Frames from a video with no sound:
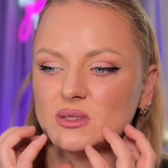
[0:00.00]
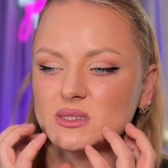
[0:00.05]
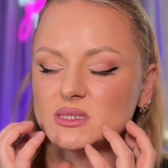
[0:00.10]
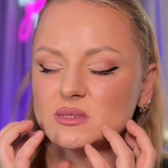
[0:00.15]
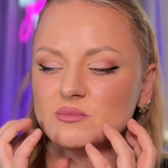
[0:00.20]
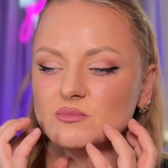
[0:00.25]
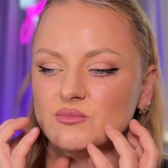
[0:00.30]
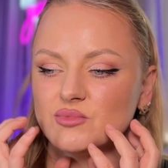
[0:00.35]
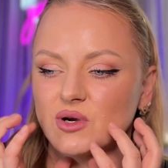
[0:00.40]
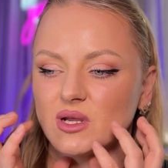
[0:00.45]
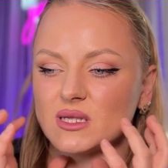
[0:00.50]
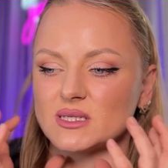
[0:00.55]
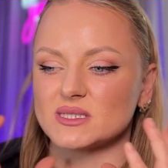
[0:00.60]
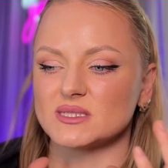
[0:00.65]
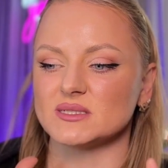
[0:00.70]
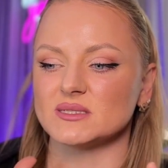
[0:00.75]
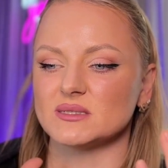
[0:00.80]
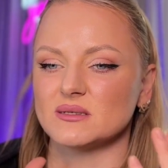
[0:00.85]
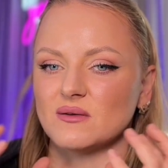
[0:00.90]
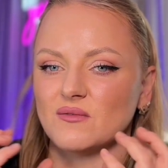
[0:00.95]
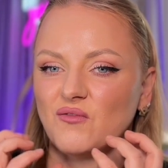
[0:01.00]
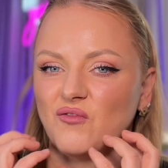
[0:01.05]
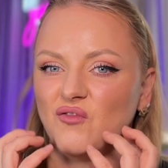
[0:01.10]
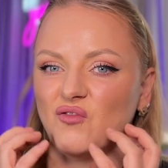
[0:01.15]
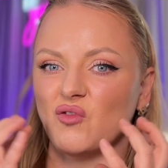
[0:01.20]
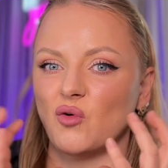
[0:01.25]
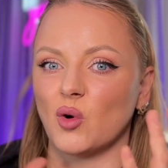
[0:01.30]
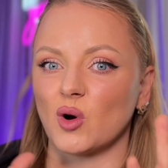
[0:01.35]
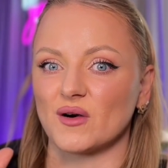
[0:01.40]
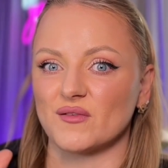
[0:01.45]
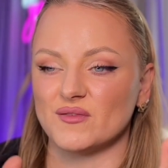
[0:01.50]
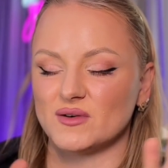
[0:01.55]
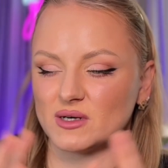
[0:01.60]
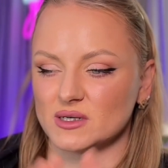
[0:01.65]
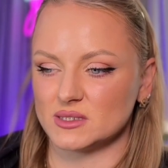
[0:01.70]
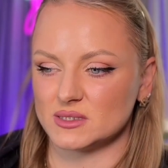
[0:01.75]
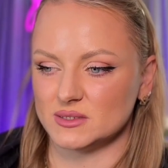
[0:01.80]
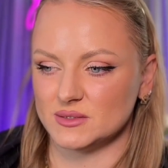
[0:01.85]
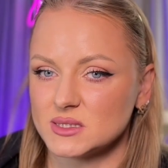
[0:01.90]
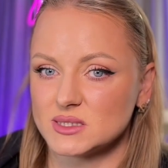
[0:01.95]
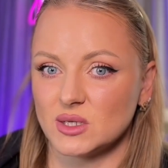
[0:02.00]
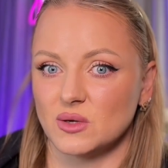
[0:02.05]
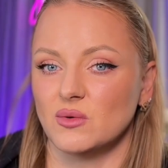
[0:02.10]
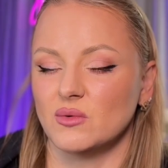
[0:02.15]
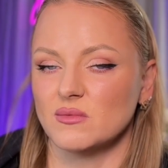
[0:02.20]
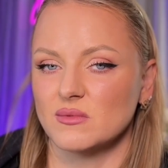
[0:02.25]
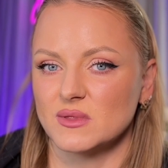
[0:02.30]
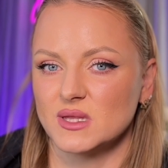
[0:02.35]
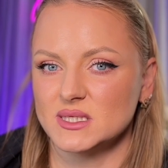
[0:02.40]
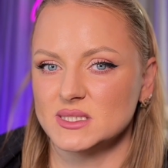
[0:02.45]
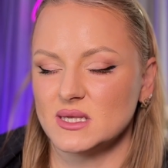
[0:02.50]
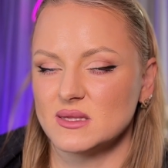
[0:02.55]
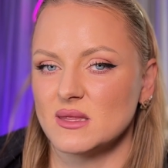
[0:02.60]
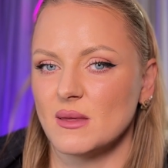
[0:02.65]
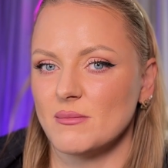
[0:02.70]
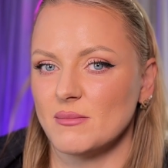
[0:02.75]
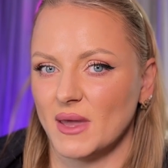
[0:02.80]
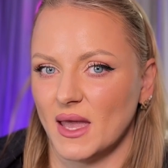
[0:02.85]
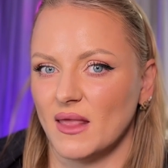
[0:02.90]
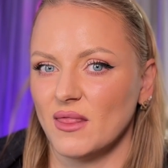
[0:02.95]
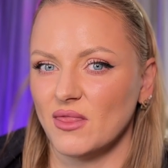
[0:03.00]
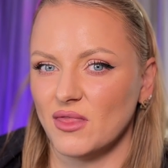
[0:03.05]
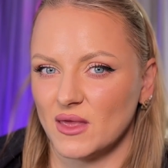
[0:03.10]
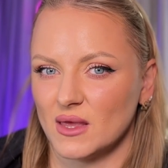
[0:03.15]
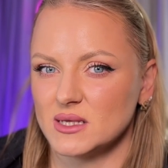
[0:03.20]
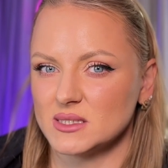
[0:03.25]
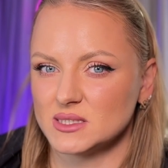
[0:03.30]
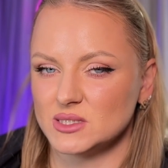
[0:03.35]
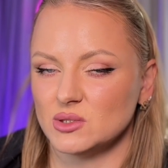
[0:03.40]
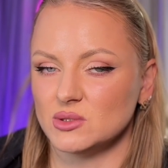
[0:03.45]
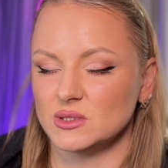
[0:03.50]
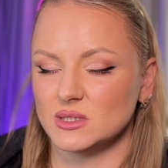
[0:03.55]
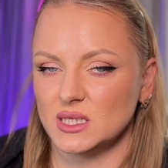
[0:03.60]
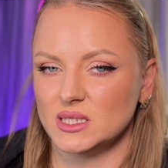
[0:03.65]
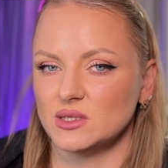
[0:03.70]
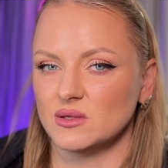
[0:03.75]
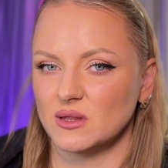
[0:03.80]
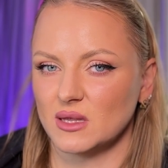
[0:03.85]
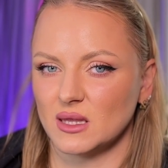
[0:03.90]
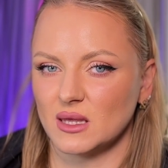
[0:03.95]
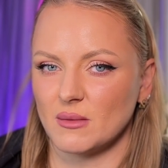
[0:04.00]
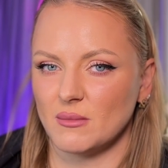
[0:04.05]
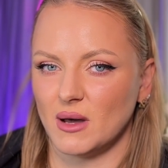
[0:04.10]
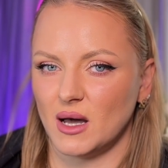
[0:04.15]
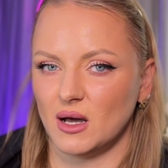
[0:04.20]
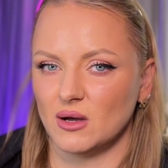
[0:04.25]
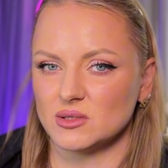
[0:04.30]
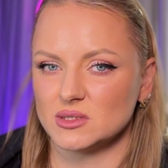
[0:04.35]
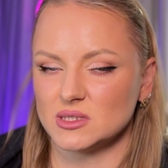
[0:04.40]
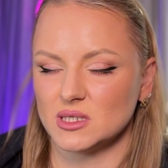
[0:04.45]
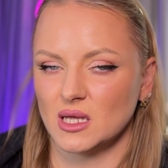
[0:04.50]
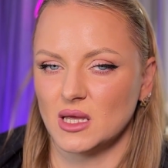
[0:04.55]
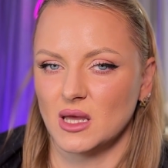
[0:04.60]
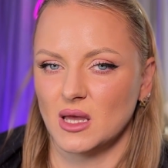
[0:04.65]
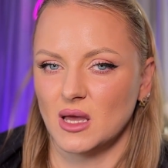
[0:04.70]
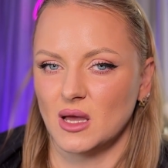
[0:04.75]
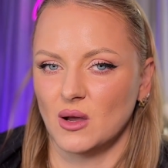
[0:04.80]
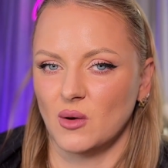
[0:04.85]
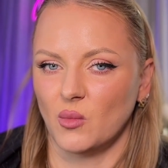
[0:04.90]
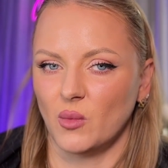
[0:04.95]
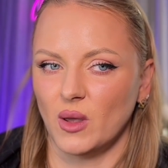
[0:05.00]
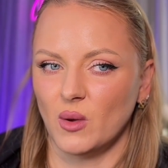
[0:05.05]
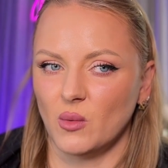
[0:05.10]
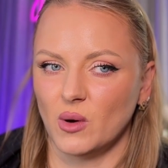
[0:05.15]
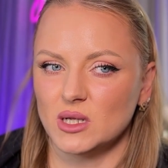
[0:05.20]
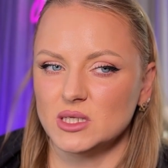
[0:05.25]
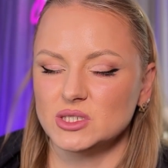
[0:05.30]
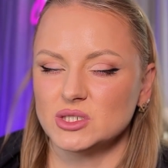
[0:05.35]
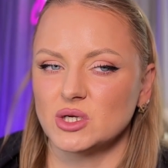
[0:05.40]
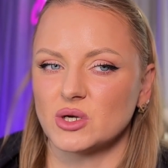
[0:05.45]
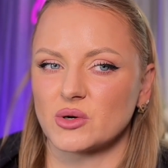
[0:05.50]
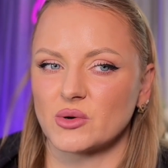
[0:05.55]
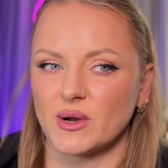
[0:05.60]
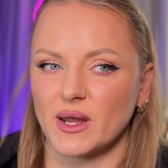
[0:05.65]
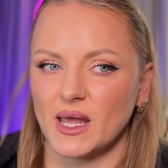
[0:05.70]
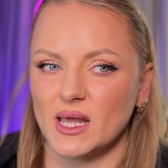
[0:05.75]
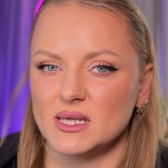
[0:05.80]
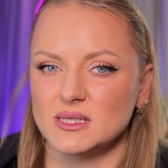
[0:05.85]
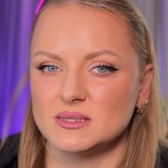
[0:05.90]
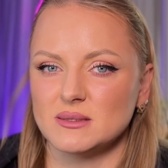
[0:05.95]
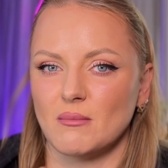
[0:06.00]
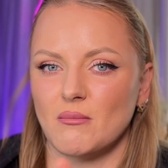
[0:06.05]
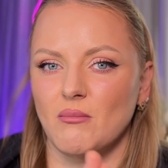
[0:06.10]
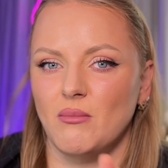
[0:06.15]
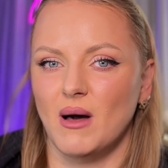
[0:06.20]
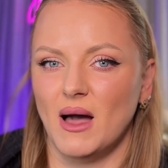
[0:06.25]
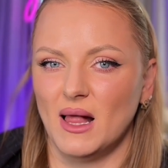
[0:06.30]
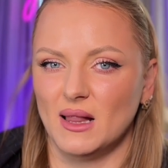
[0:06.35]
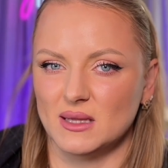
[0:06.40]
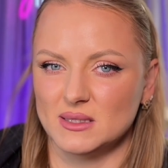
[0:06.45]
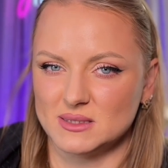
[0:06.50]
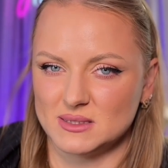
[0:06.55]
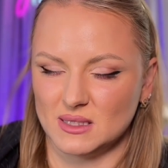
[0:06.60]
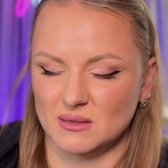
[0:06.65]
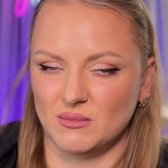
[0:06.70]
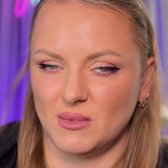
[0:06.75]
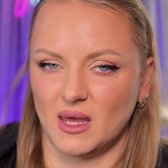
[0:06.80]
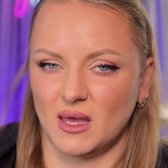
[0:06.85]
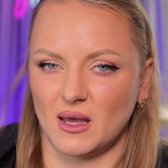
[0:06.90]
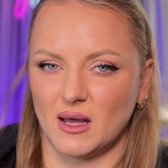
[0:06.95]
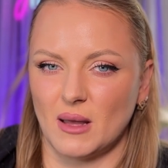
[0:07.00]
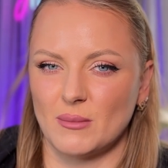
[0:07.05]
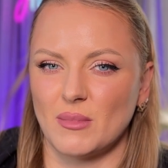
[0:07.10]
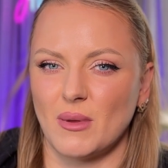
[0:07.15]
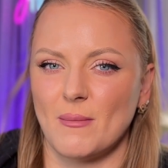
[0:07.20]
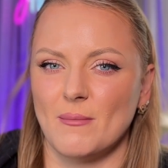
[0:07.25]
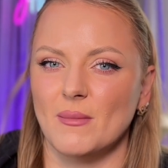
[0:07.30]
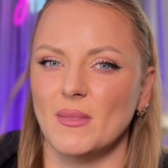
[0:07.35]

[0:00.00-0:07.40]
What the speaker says: It brings forward. So these are the main things you need to think about. We want to create balance in makeup.